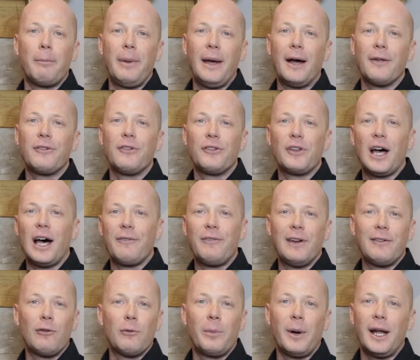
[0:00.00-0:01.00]
bounces off
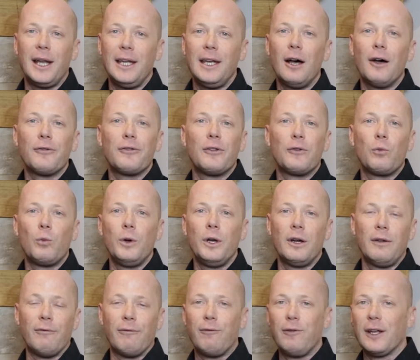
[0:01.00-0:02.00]
everybody else's wheel,
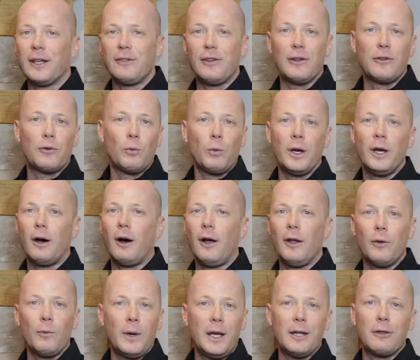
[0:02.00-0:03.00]
and flicks its way all
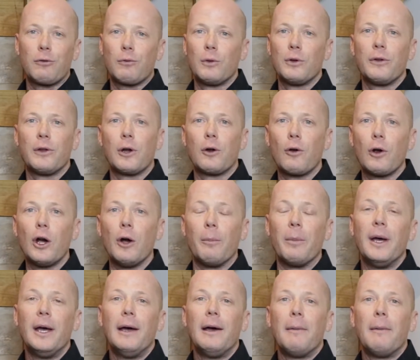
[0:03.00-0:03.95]
the way through the group.